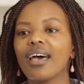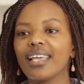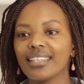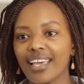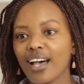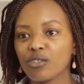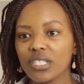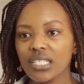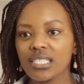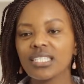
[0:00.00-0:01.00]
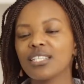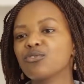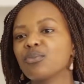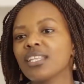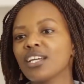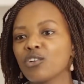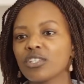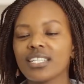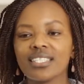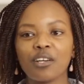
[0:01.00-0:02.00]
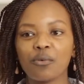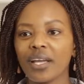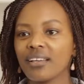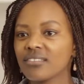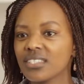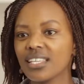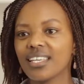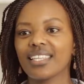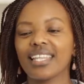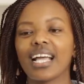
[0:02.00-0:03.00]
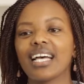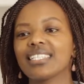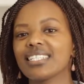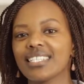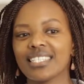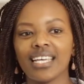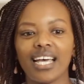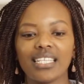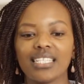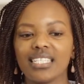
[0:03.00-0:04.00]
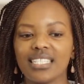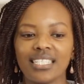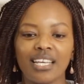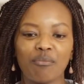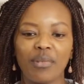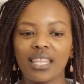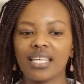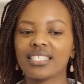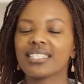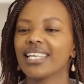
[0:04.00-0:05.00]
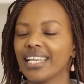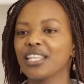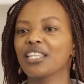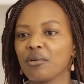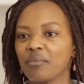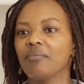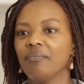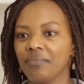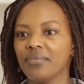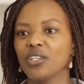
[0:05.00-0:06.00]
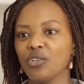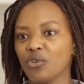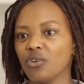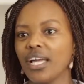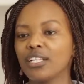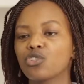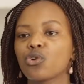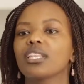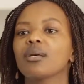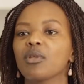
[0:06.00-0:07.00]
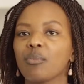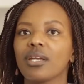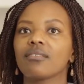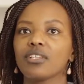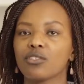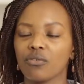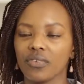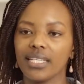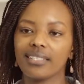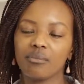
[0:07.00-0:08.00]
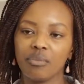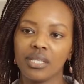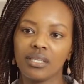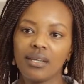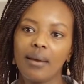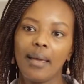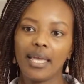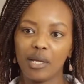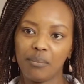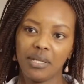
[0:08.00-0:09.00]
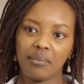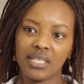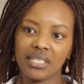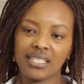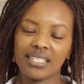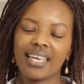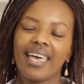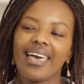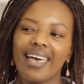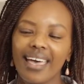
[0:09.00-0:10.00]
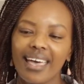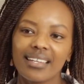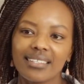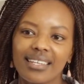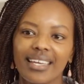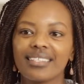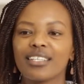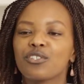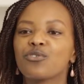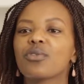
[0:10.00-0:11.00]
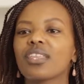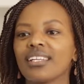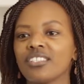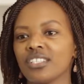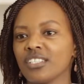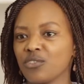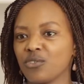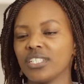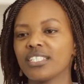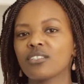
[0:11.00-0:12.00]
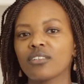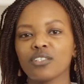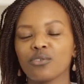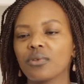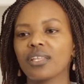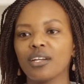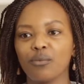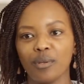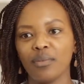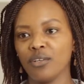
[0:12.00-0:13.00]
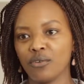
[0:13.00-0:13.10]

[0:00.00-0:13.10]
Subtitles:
in their houses, it will be their daughters, their wives, their cousins, their aunties, their mothers telling them, and showing them the benefits of it being implemented. And it's a two-third gender rule. It is not a two-third women